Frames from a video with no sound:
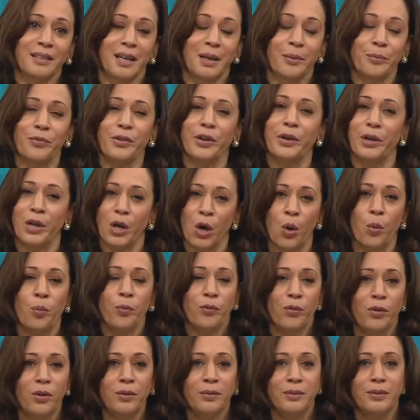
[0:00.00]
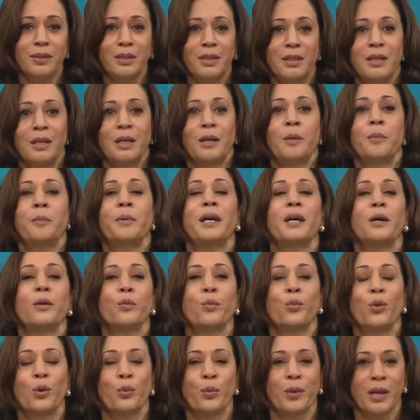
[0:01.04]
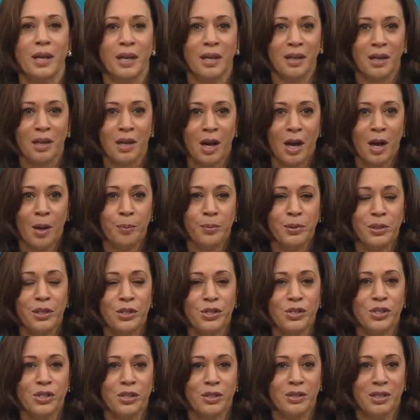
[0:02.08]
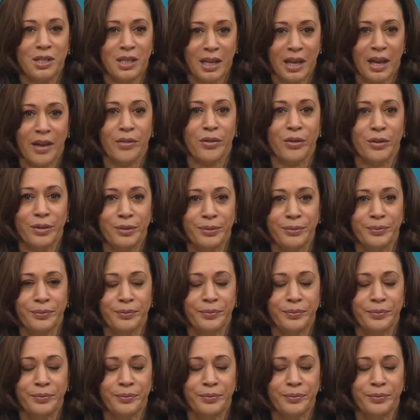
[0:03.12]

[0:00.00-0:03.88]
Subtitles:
I'm very hopeful about what we can accomplish together.